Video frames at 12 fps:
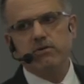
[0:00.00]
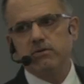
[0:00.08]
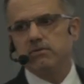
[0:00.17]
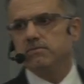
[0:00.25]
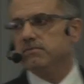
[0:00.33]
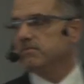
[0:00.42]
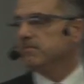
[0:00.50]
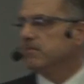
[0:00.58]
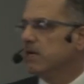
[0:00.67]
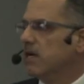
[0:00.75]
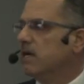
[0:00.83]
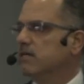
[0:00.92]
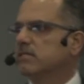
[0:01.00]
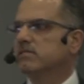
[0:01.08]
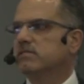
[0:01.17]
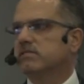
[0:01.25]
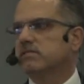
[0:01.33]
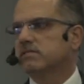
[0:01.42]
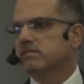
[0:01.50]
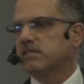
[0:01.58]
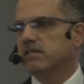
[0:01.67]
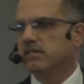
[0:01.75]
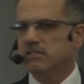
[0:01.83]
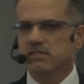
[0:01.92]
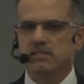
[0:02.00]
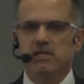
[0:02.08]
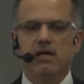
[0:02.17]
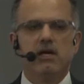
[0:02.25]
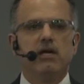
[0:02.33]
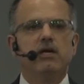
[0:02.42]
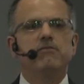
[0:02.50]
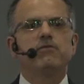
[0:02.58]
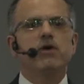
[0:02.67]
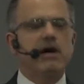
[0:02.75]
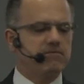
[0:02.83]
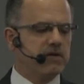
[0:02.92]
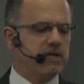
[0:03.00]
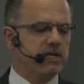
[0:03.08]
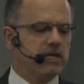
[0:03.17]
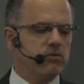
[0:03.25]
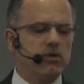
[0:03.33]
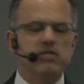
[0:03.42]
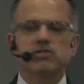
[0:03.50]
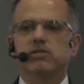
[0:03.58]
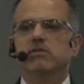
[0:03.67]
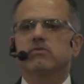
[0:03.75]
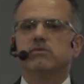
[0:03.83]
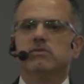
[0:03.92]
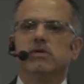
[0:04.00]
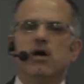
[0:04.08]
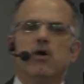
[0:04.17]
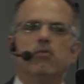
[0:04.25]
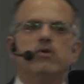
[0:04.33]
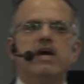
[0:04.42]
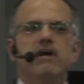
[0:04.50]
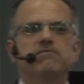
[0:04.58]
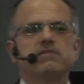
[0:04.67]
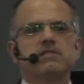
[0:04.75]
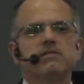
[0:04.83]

you. And if you have any question, we have